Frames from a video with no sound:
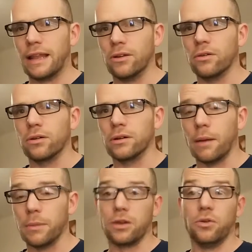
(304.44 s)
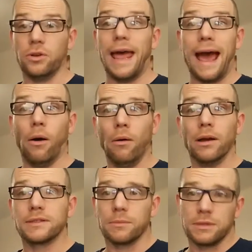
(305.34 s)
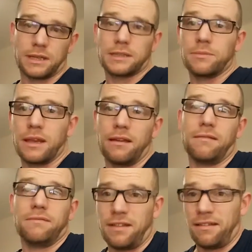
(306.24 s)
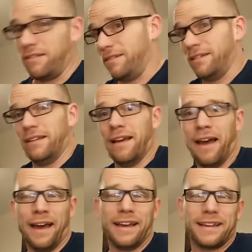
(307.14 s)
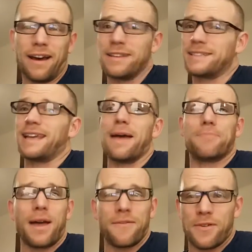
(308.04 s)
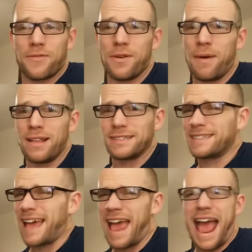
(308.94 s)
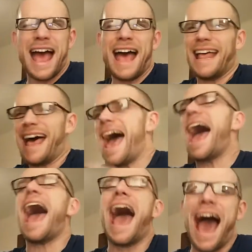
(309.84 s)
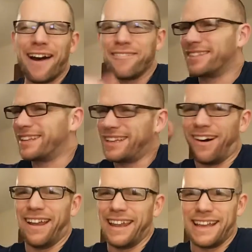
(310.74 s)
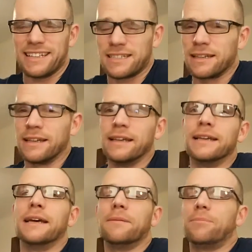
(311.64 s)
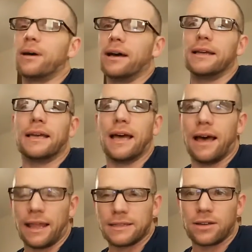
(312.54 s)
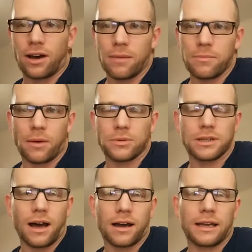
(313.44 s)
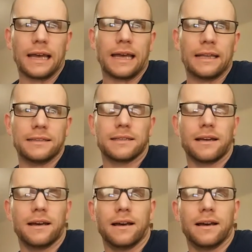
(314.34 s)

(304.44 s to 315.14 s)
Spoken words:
that long. I mean, I could now if someone said to me, go and stay in bed for a few months and say, I've got this. But yeah, at the time I was young and